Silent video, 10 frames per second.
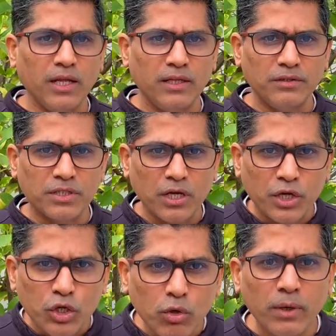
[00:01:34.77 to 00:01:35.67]
and they're just
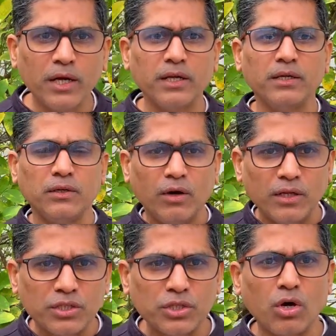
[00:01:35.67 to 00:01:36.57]
accumulating all
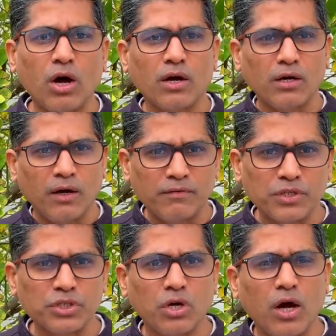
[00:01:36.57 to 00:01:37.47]
this stock after
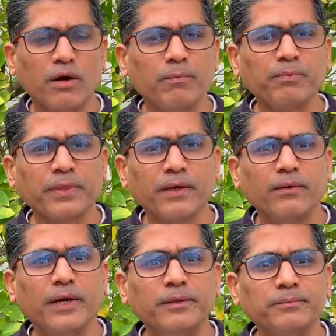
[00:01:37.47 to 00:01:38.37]
stock,
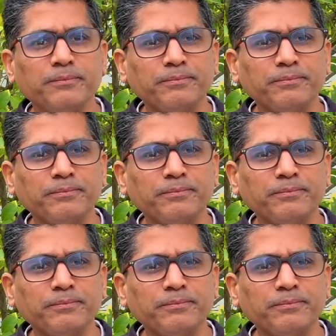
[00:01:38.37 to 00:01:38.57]
right?